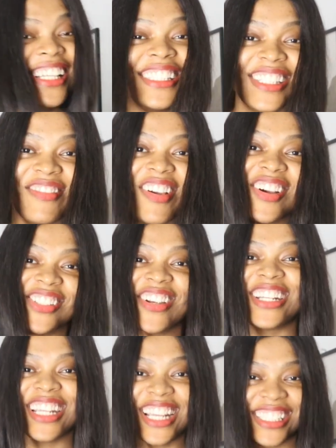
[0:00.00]
See, I was
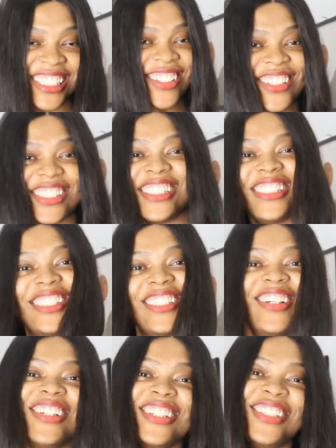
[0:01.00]
already getting lost in the
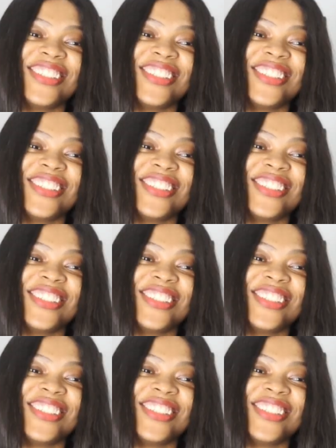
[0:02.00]
song.